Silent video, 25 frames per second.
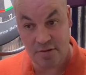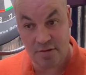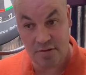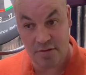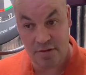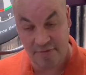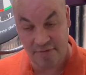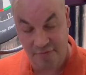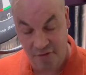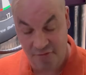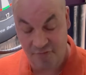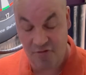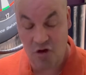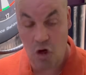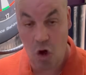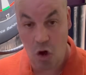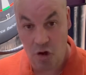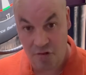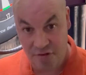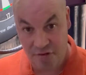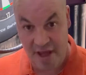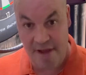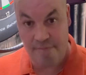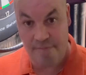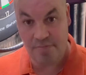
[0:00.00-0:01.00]
if you've
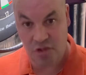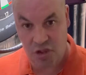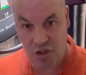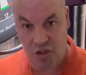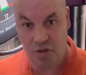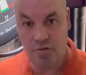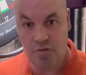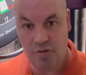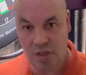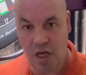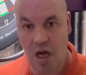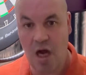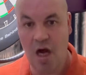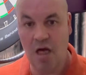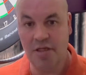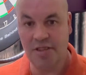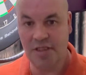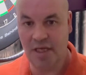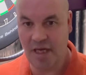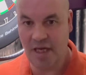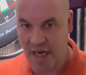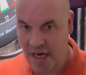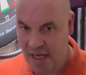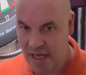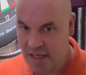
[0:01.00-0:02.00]
got them two darts
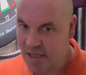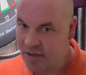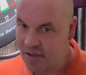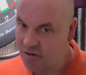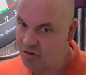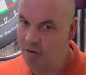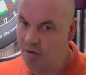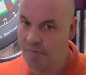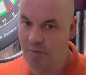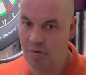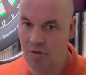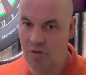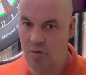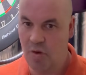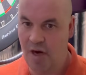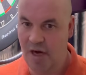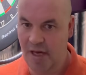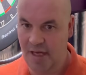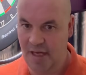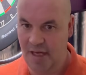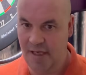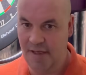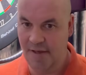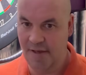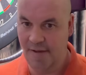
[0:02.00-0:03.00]
in the triple
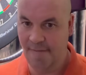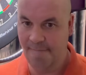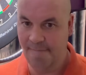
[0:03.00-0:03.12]
20,